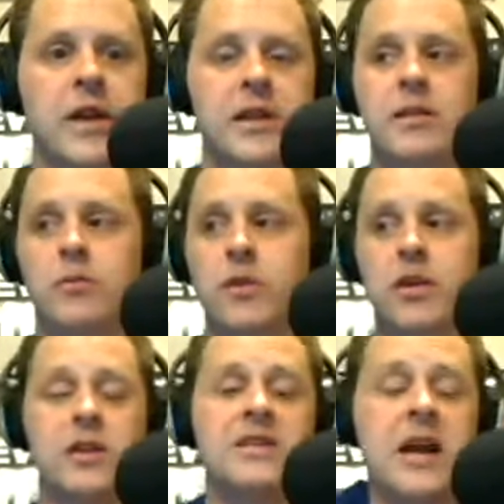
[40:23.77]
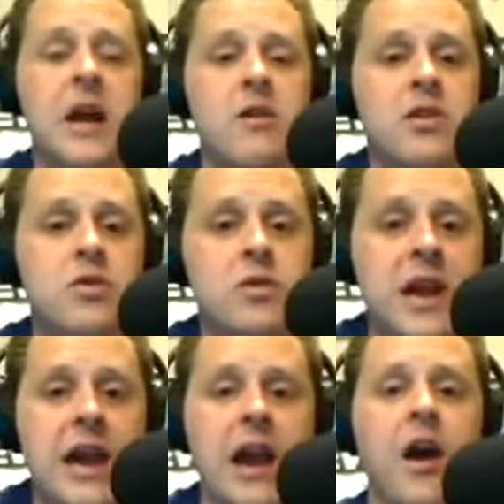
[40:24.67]
It, the entire
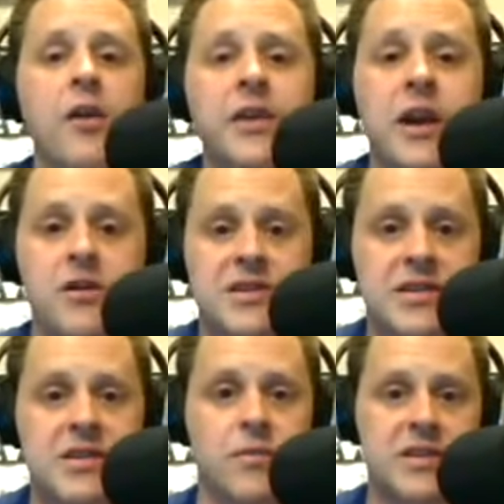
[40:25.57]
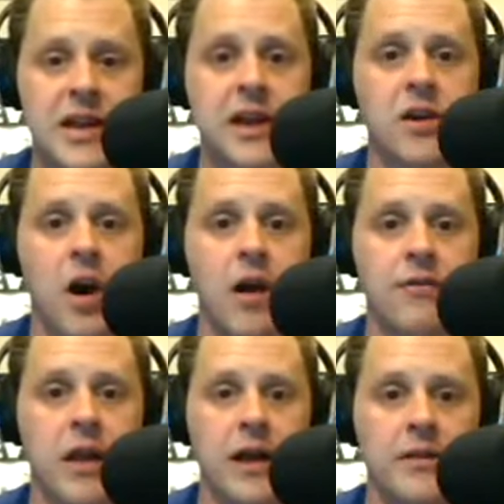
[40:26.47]
UK healthcare system was taken
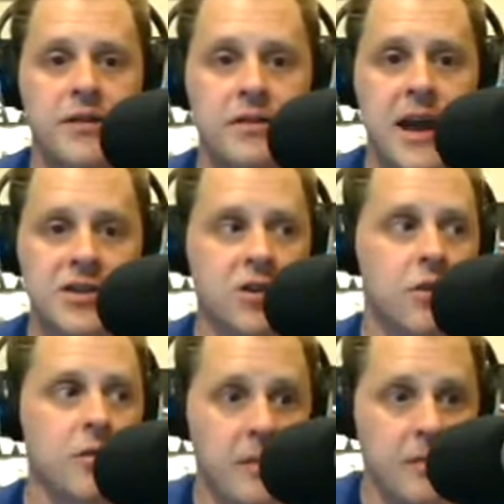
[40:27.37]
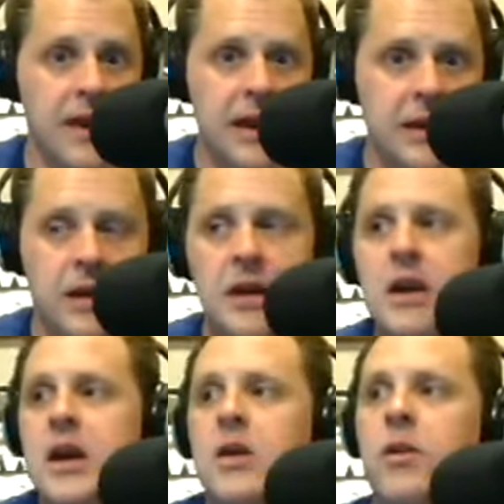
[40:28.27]
offline last year. Remember that?
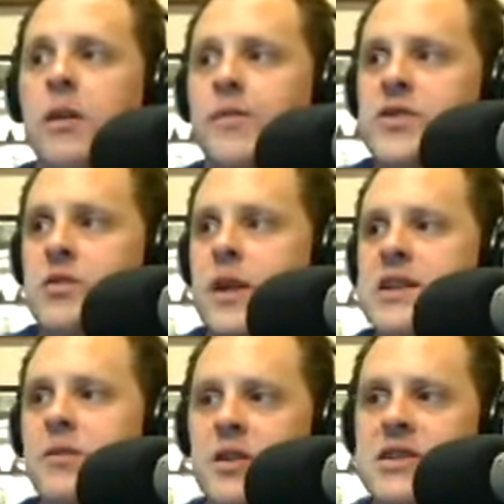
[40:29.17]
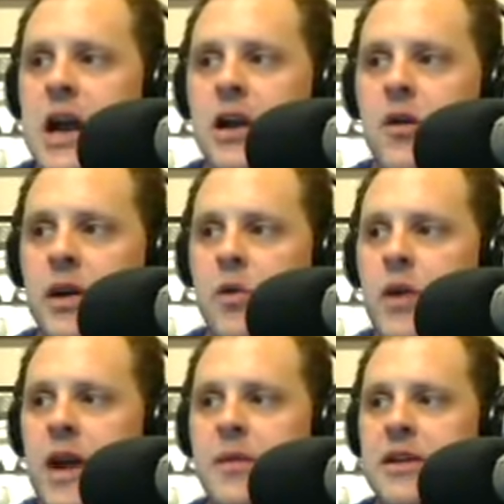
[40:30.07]
Well, so ransomware is not going
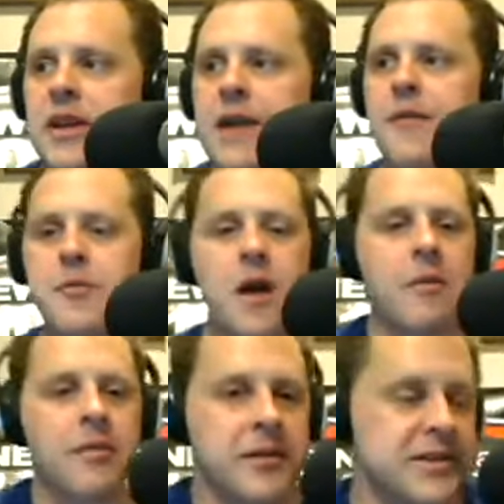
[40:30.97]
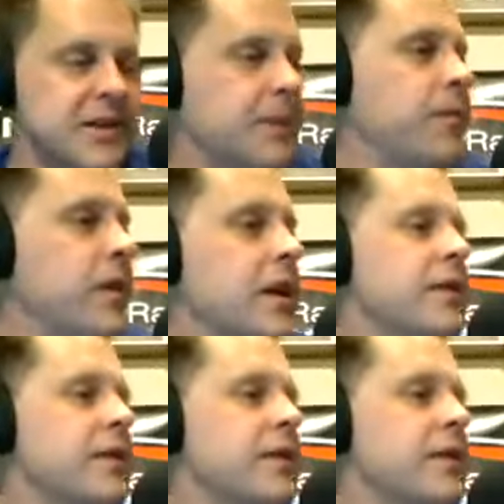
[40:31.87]
away, but they have a problem, you see.